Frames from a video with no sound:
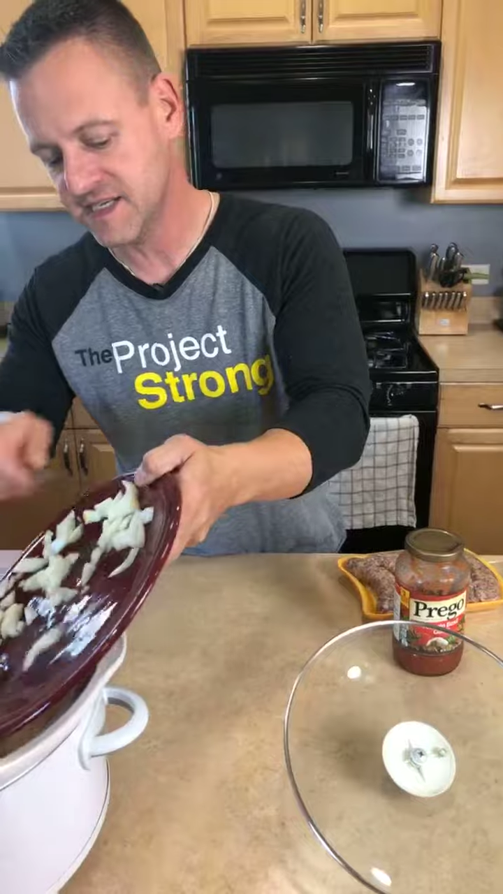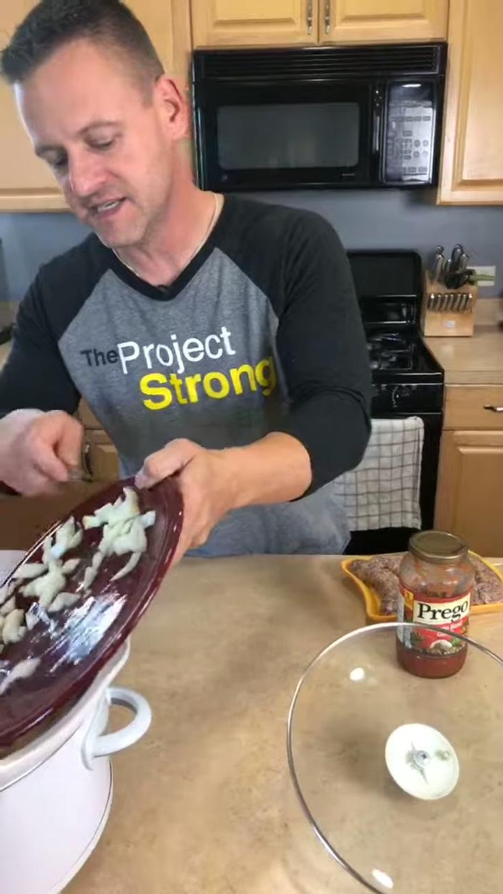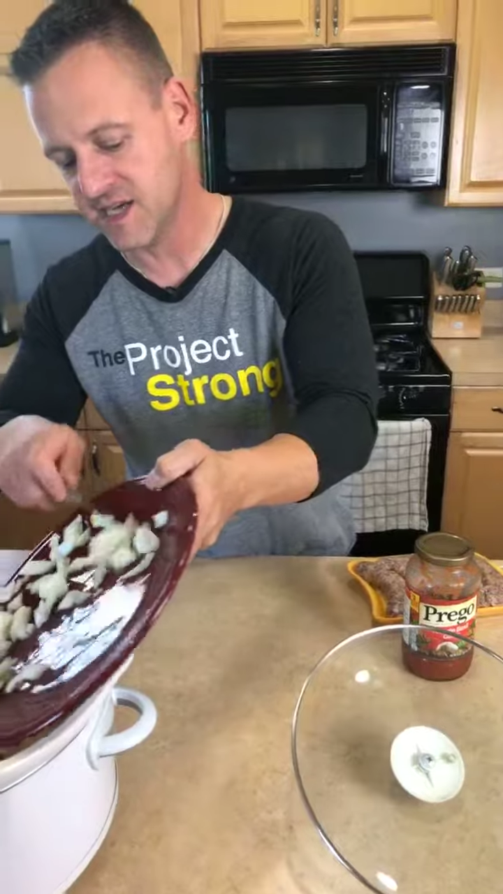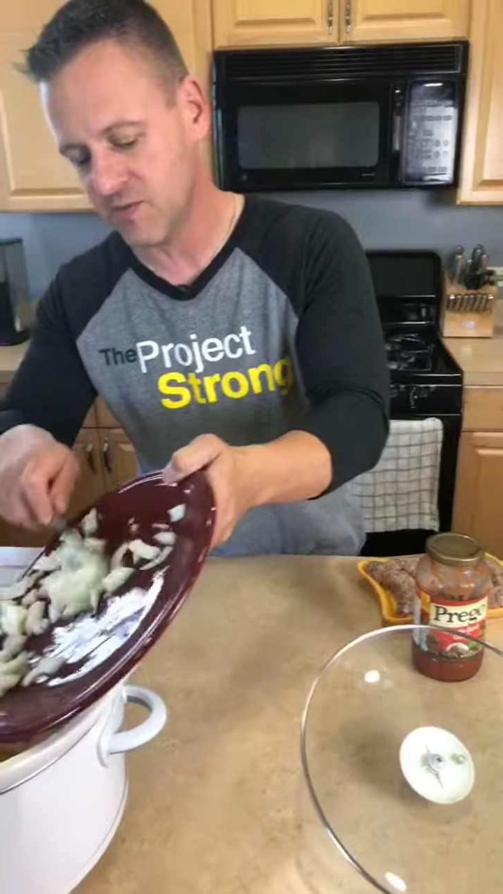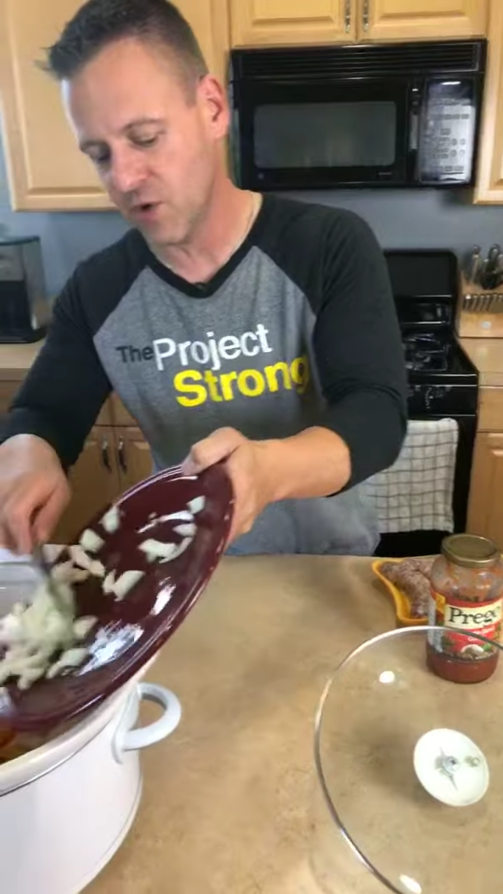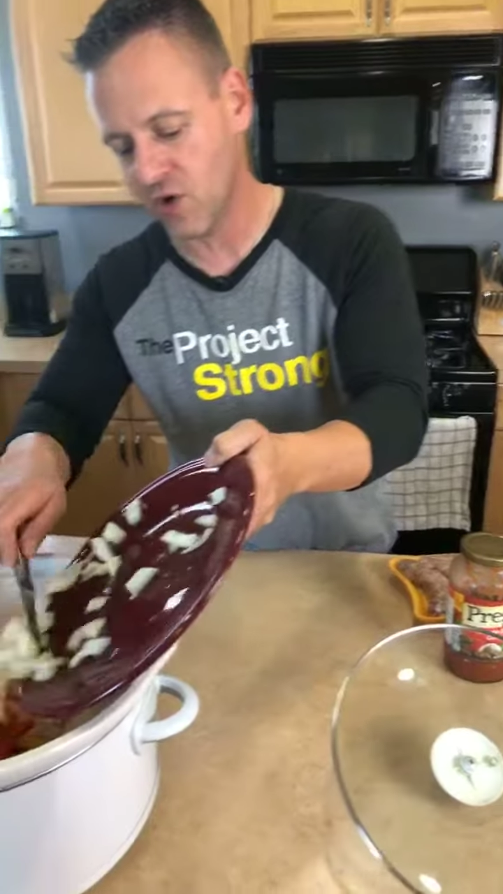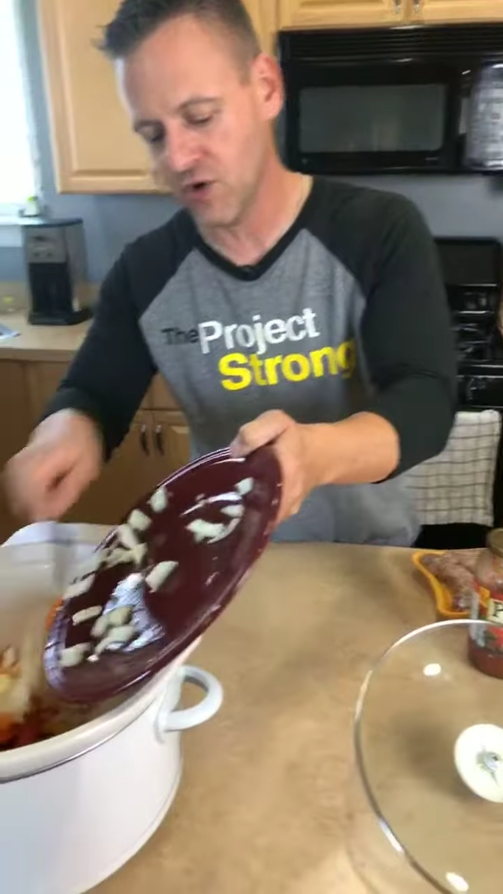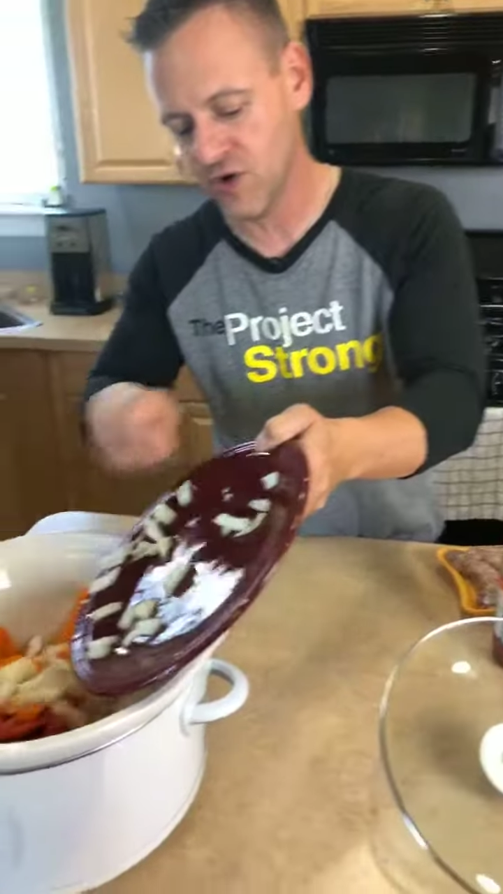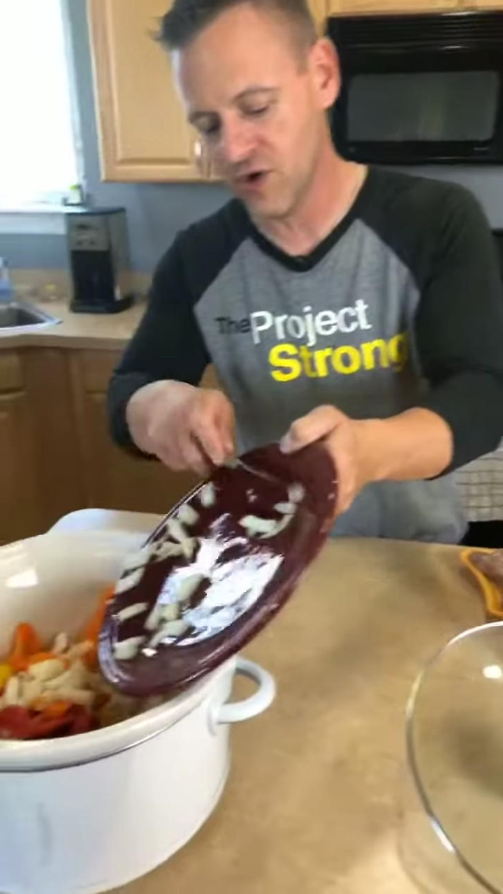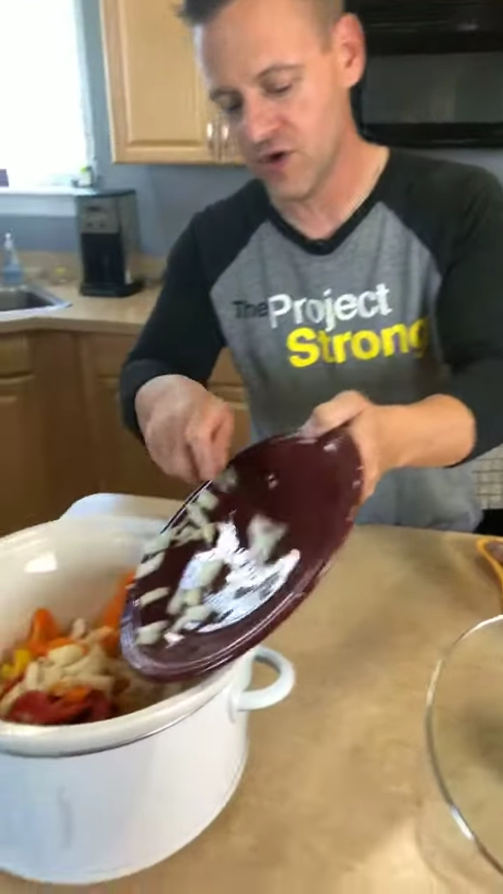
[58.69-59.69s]

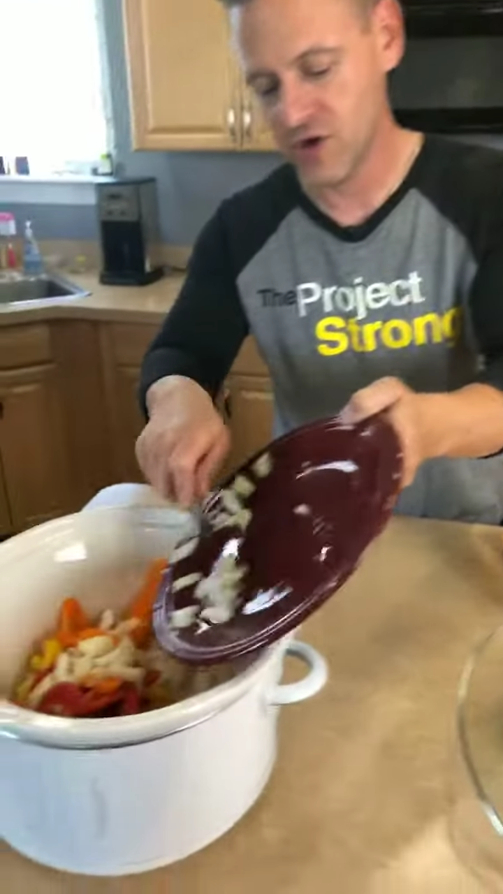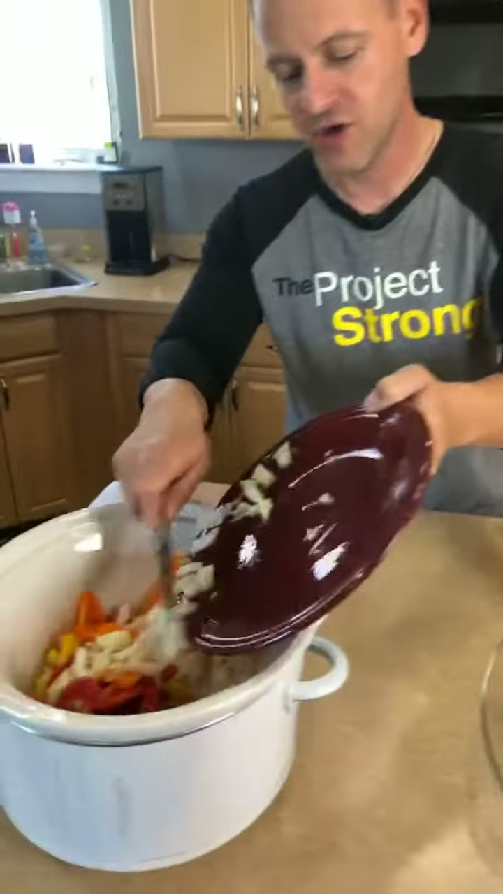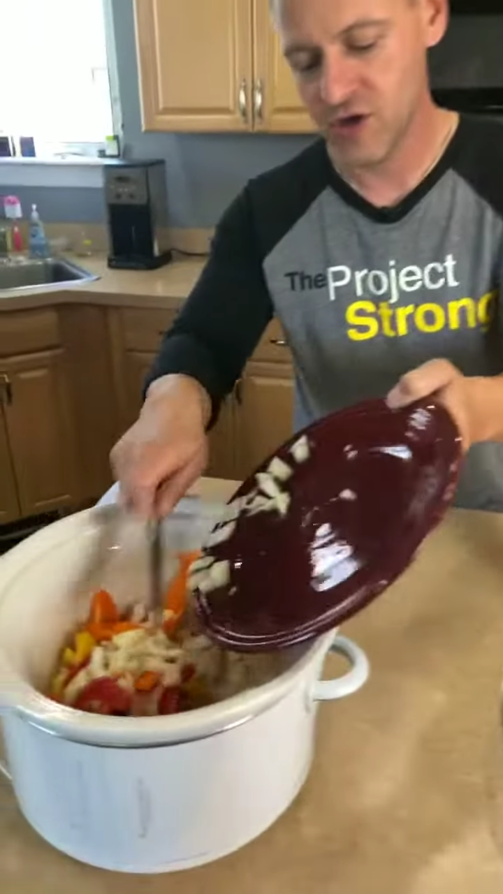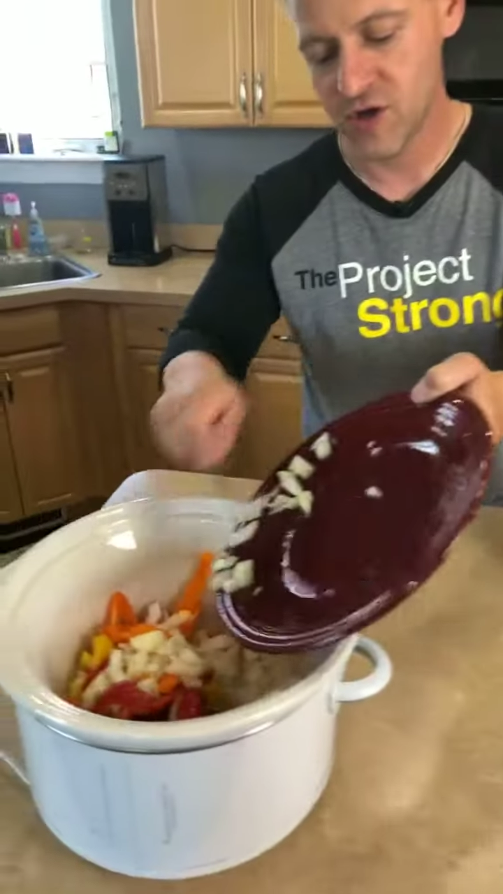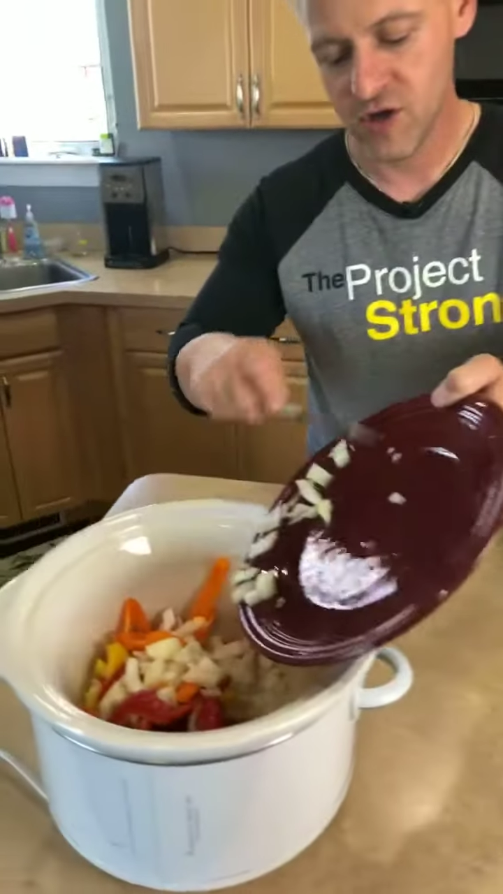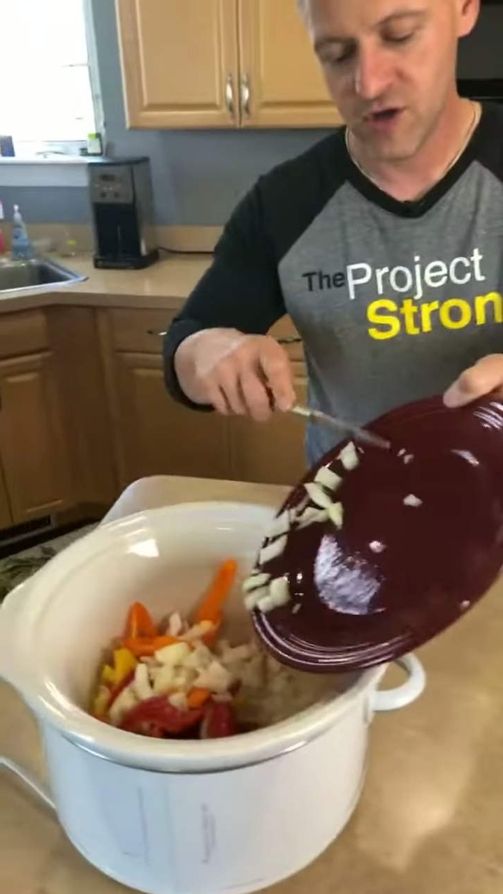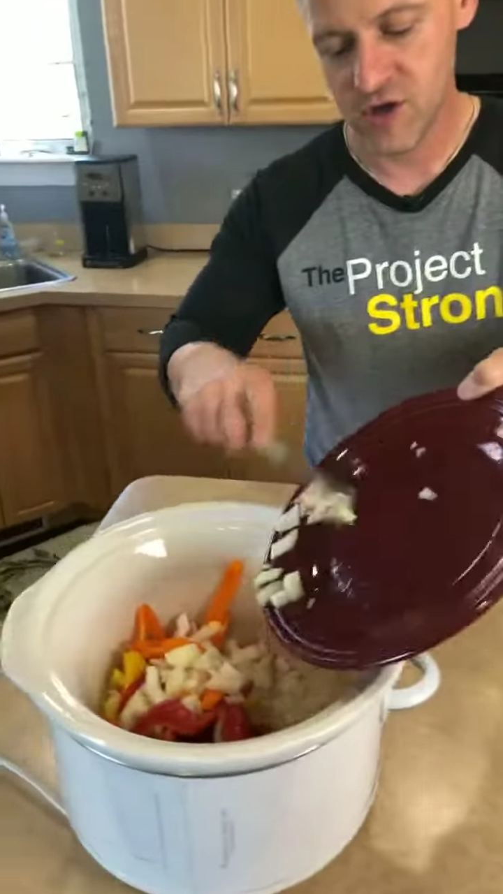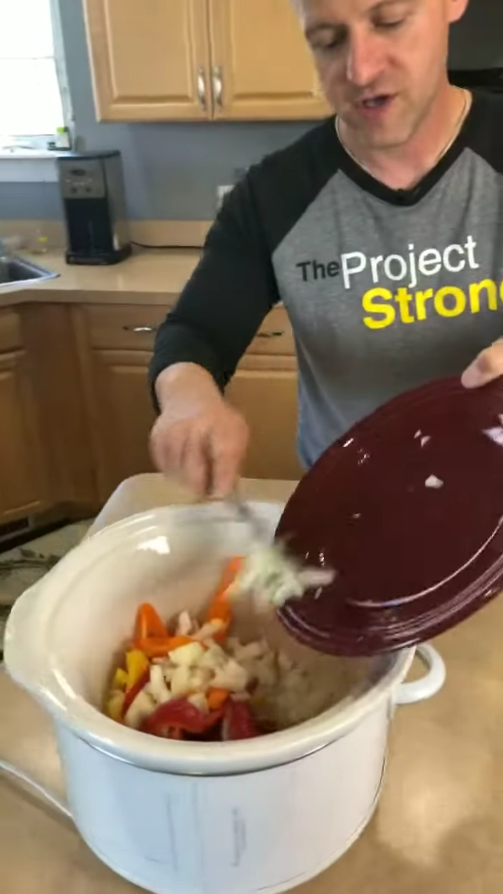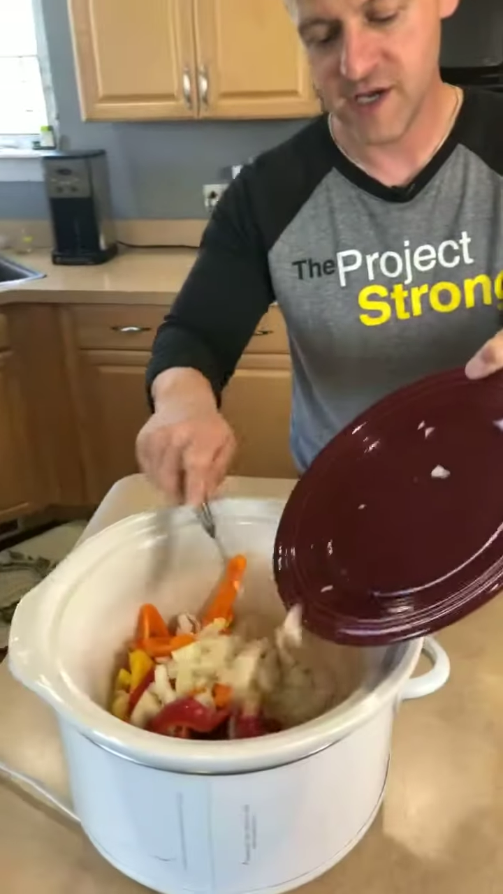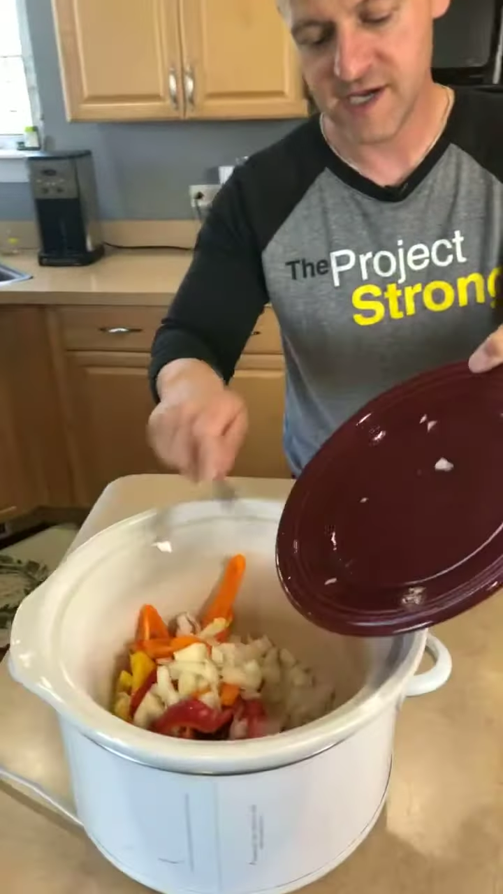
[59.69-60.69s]
simple.
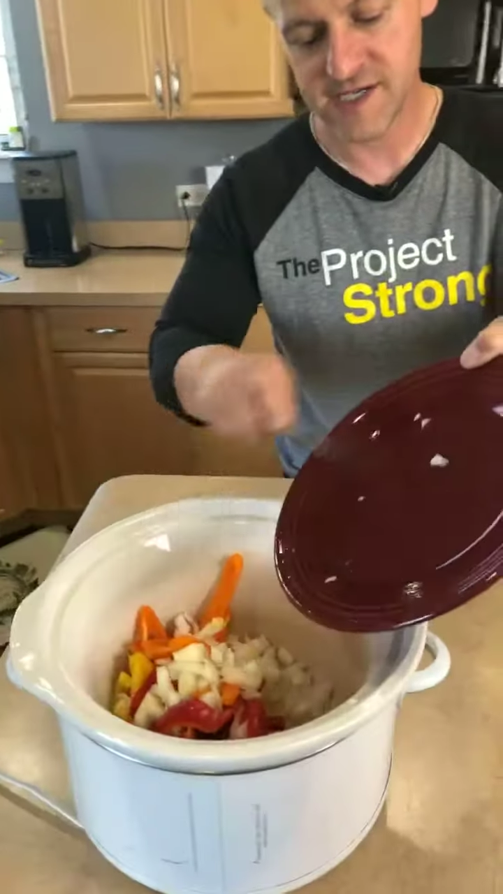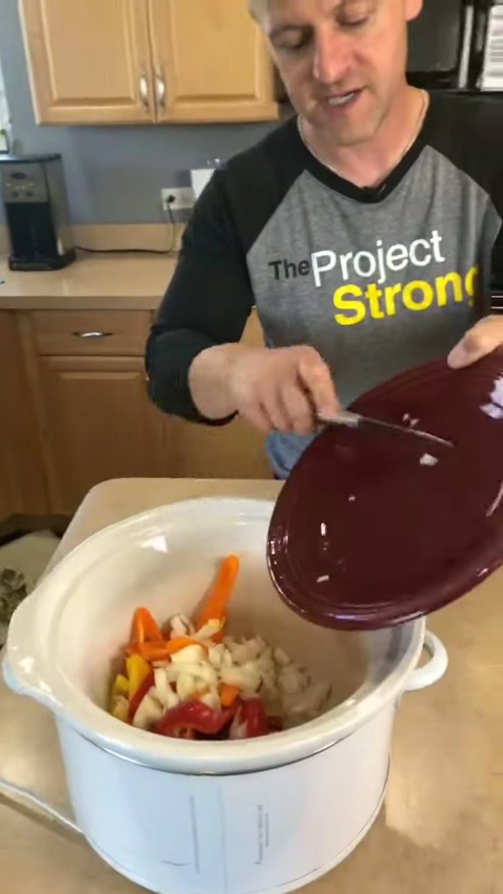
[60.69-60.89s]
Yes, I